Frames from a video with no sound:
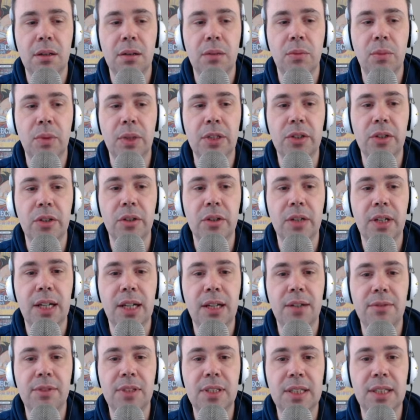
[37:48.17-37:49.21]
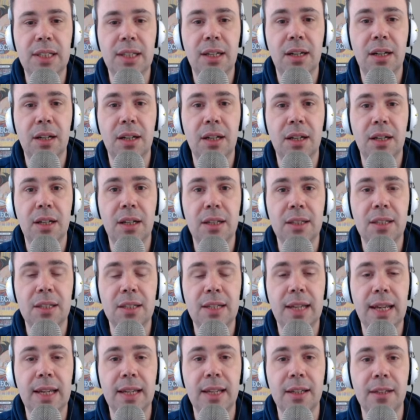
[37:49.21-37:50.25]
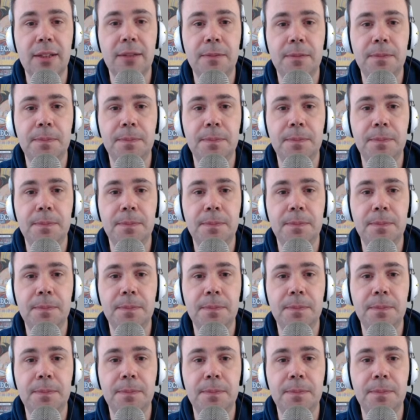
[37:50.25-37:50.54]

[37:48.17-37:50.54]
We don't have a Zihaha to take it.